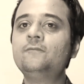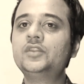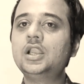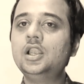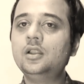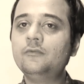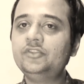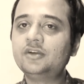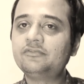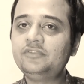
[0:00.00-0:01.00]

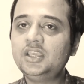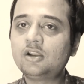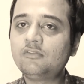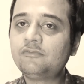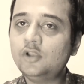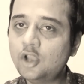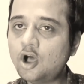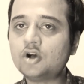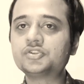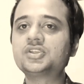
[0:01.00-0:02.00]
the fear of
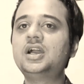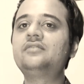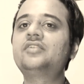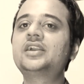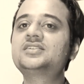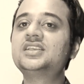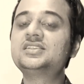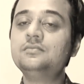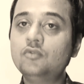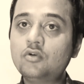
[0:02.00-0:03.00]
loss attracts
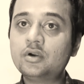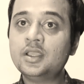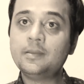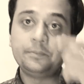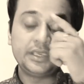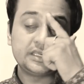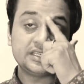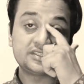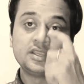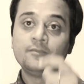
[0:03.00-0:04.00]
us more,
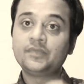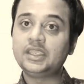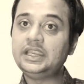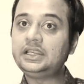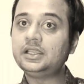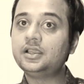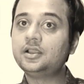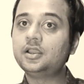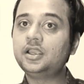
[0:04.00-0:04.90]
because it